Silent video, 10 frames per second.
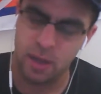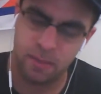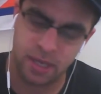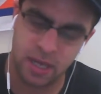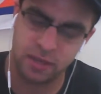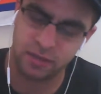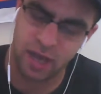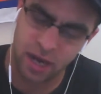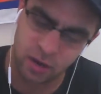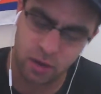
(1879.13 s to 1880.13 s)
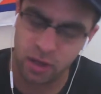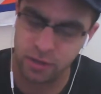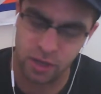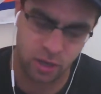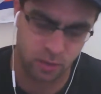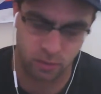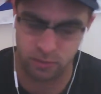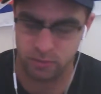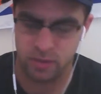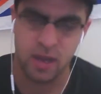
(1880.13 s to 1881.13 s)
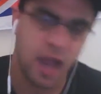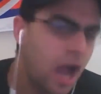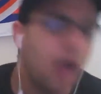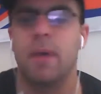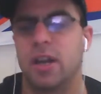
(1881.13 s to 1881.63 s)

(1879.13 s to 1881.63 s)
because I all know how